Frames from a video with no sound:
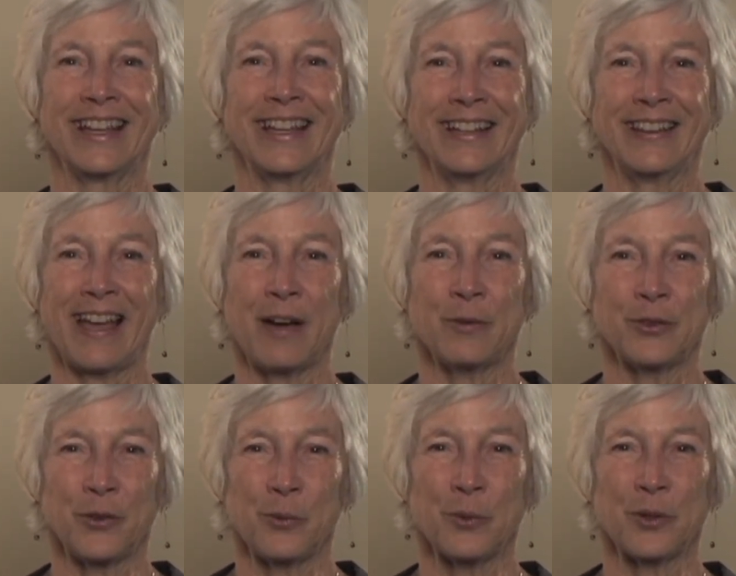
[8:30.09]
And that
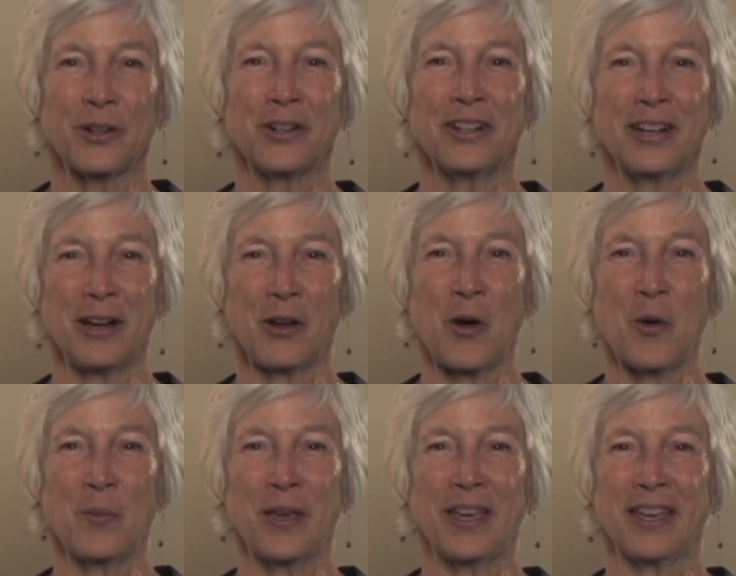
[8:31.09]
was the word
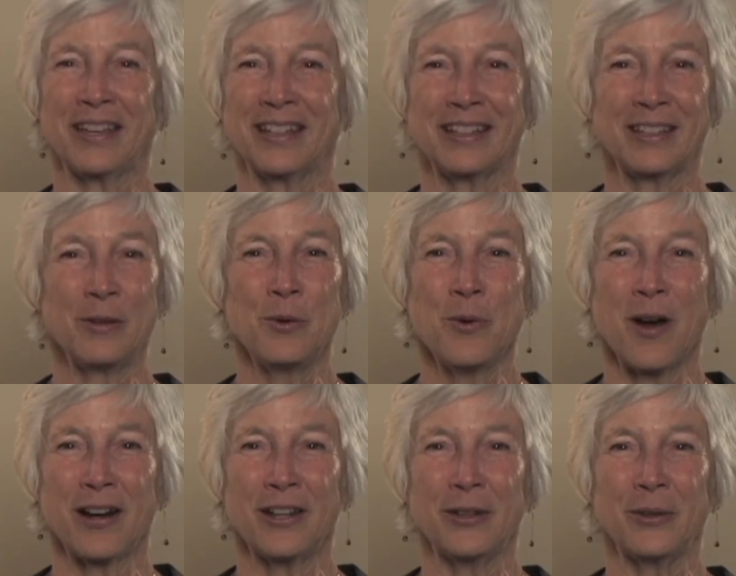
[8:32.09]
Hakomi. Who
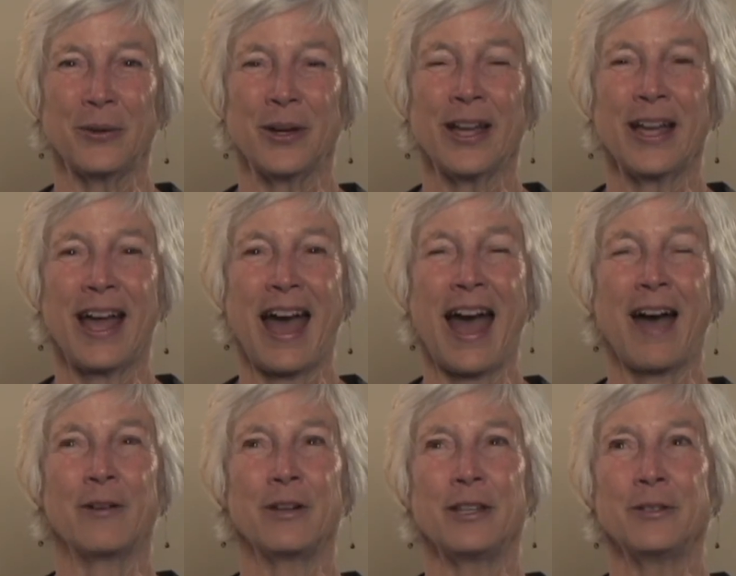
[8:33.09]
are you?
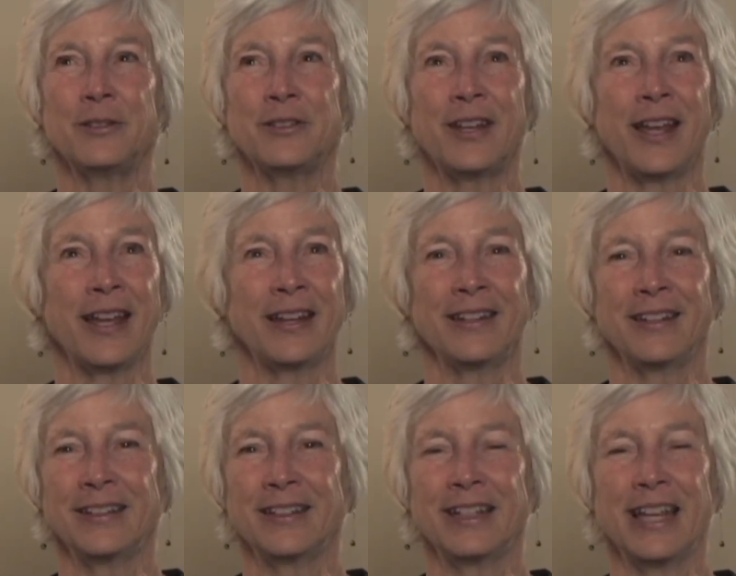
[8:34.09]
How do you stand
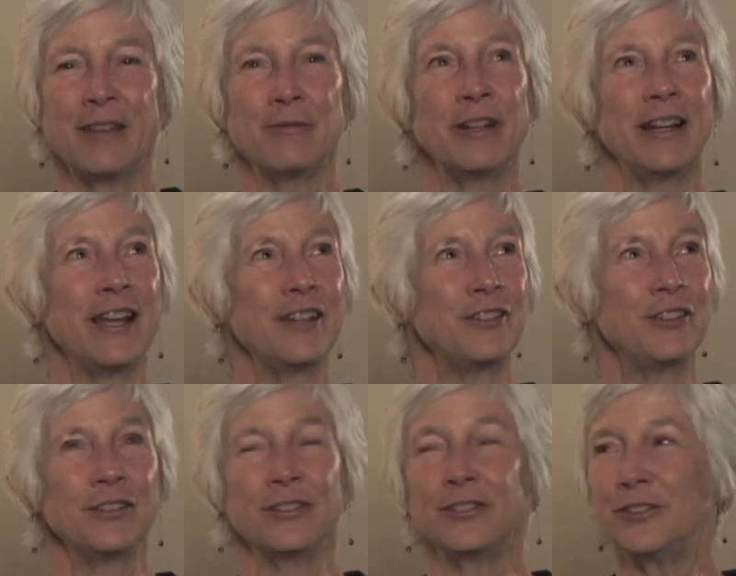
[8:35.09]
in
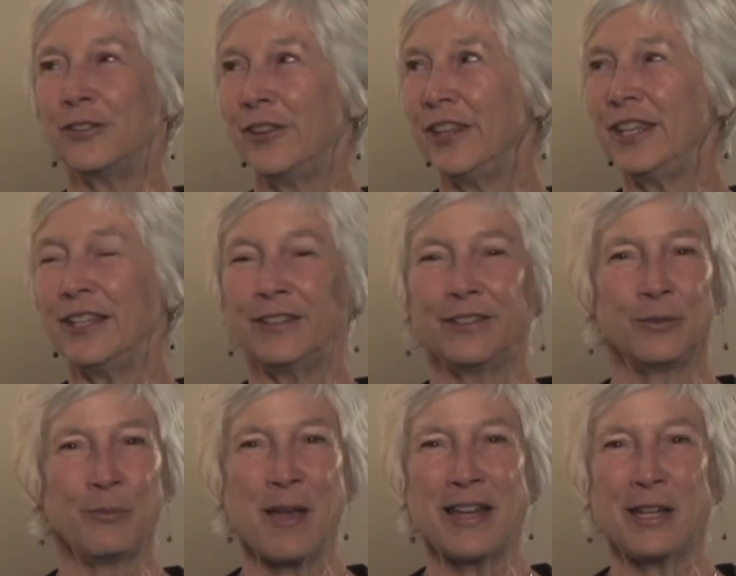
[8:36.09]
relation to these
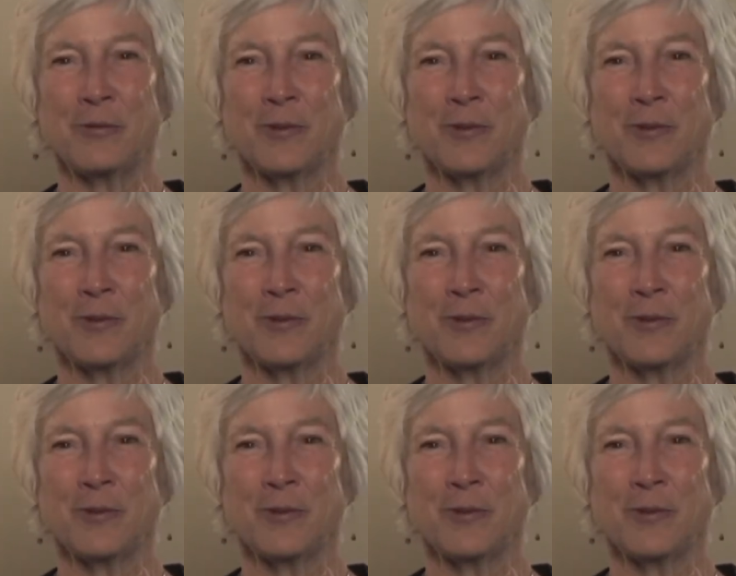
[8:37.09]
many